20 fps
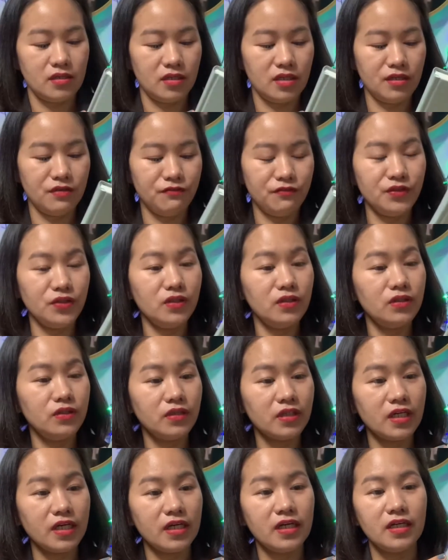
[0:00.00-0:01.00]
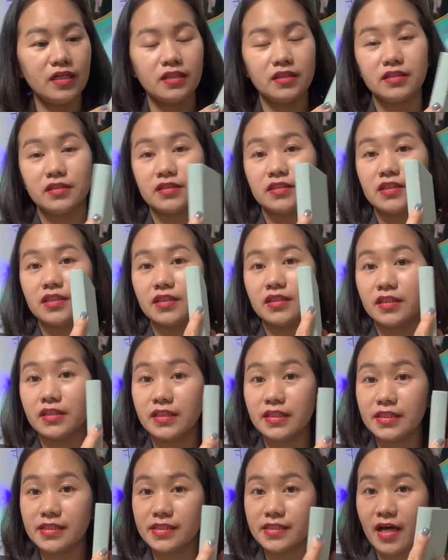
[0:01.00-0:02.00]
If you look at
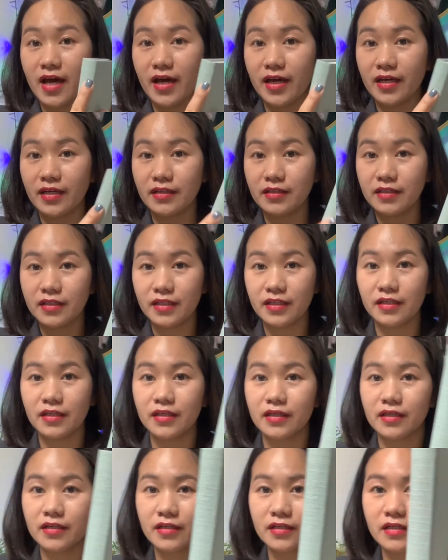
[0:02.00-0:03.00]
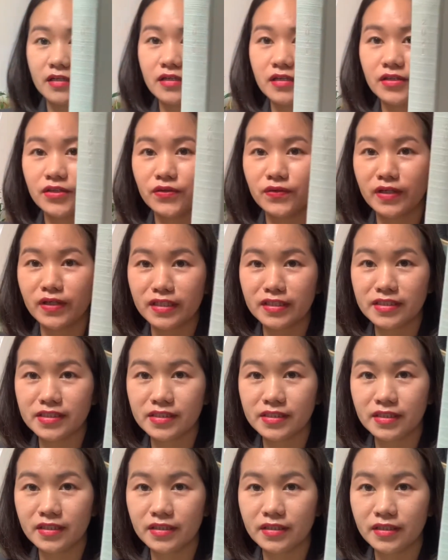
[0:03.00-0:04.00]
the side here, you can
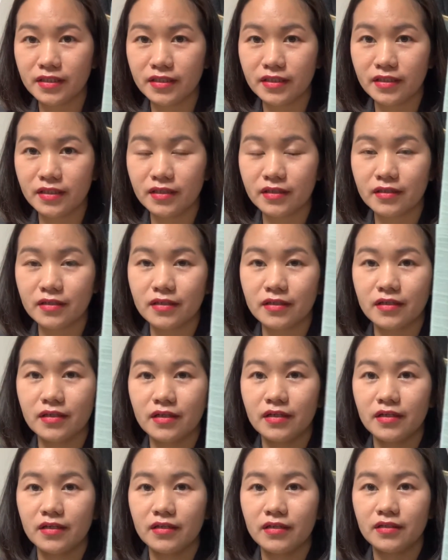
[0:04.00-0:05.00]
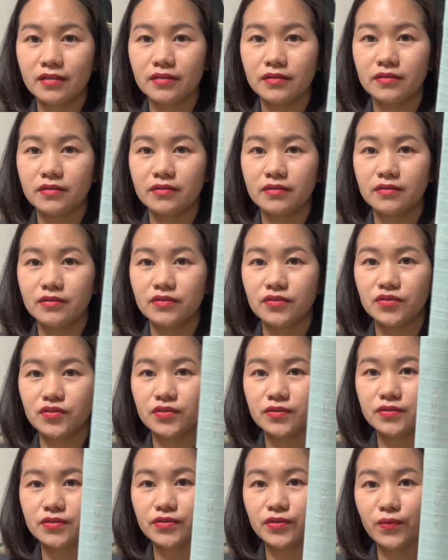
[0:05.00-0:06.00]
see the year
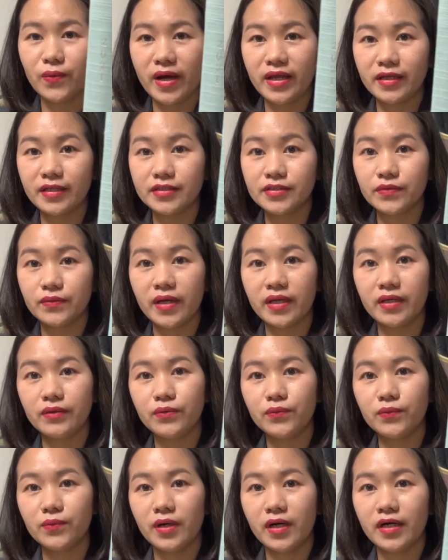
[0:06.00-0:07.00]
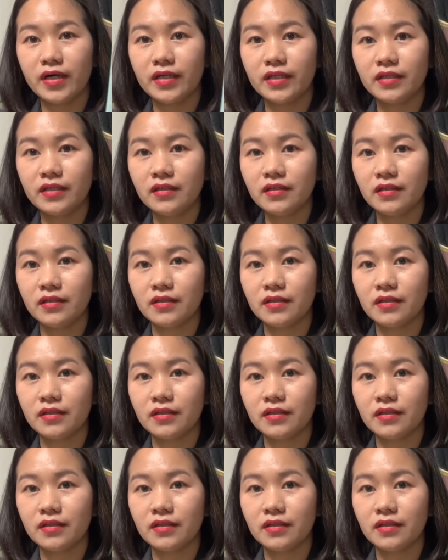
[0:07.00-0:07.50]
2021.